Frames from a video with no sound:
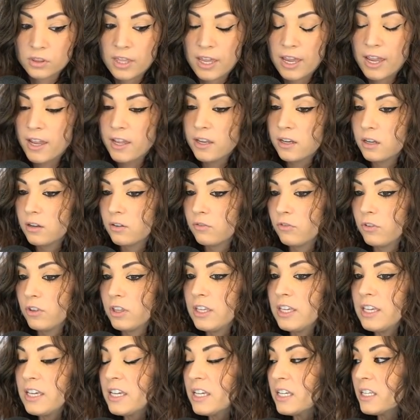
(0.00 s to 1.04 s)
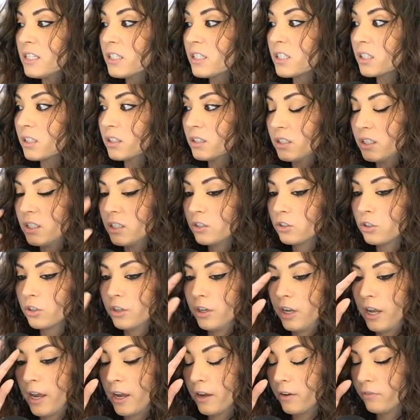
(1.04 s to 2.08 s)
That easily could
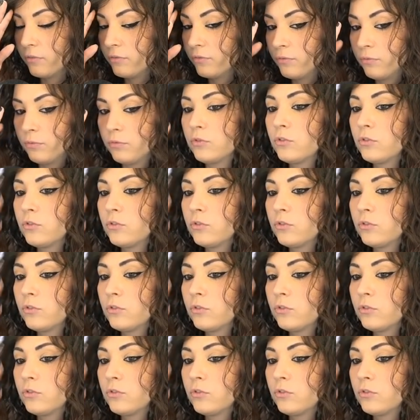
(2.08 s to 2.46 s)
have